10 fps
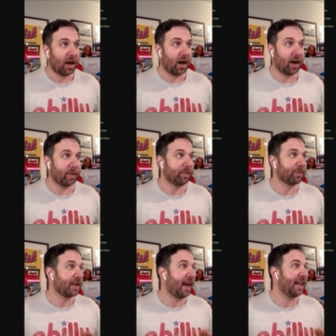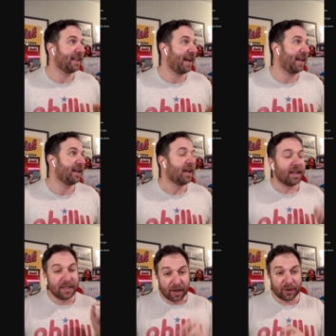And then
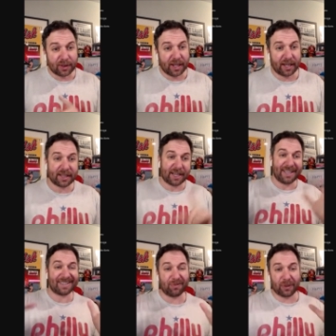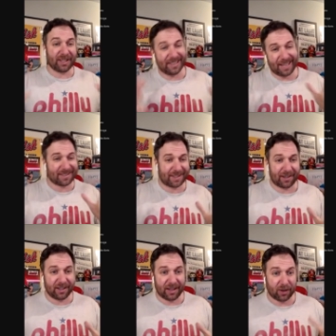the other thing that isn't really
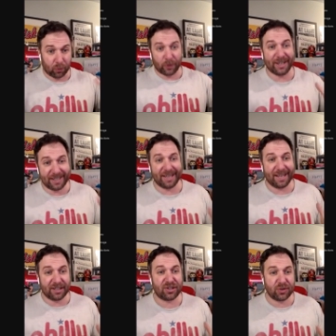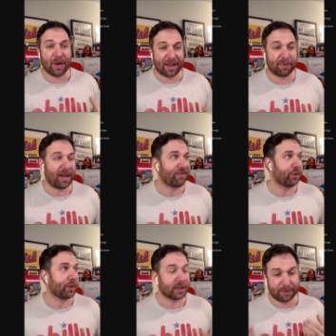necessarily like written into how the
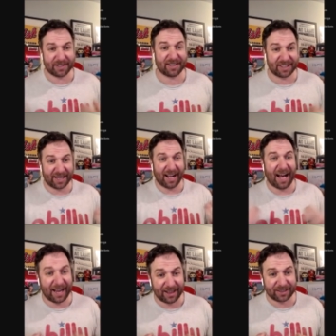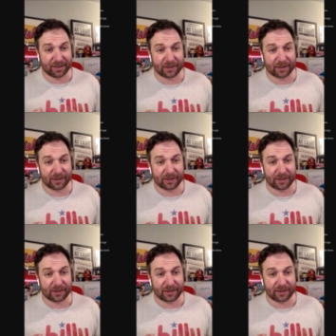platform works, but it's something that I like to